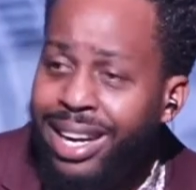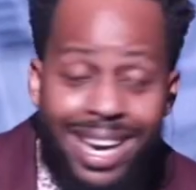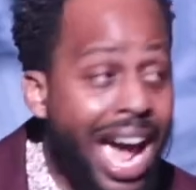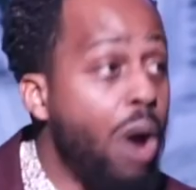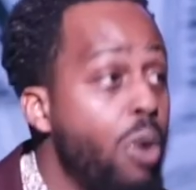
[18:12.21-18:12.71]

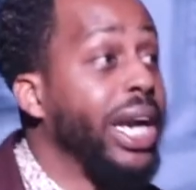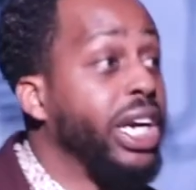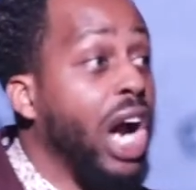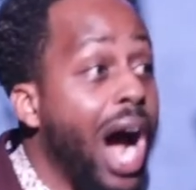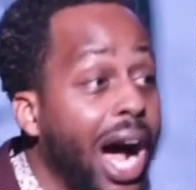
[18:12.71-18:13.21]
Now,
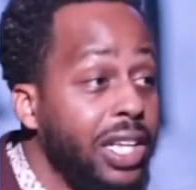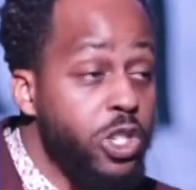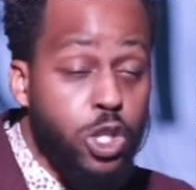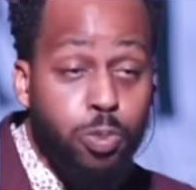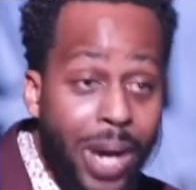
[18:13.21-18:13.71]
when God
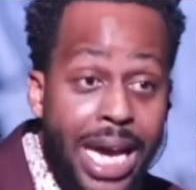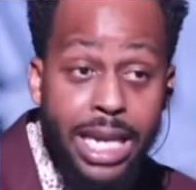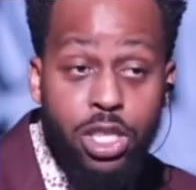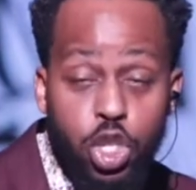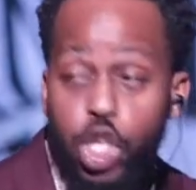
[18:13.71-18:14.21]

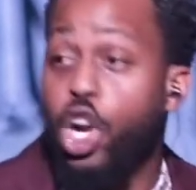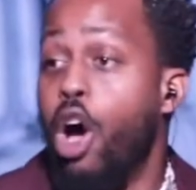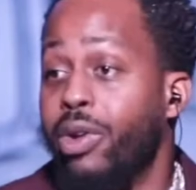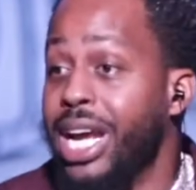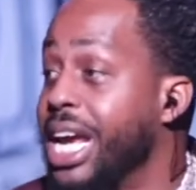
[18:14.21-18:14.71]
speaks, you
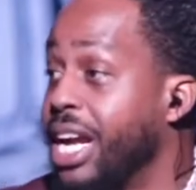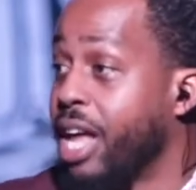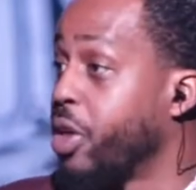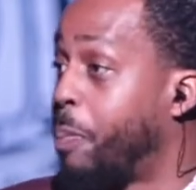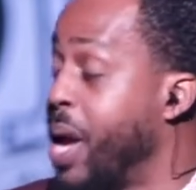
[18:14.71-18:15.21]
don't need
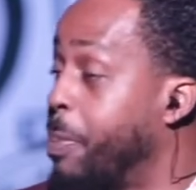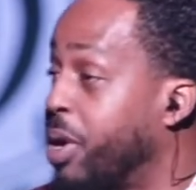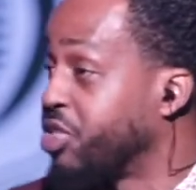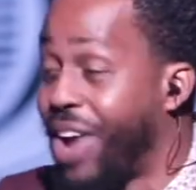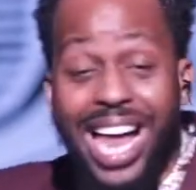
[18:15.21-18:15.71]
other
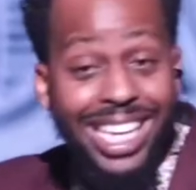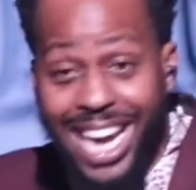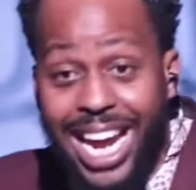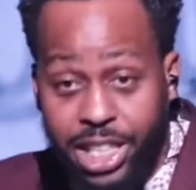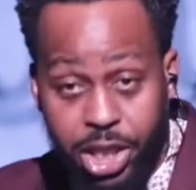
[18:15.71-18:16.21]
people's
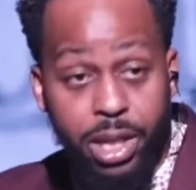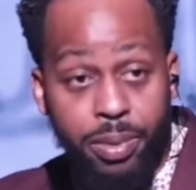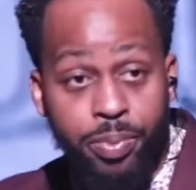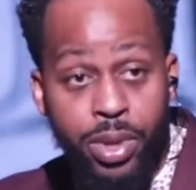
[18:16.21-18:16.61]
validation.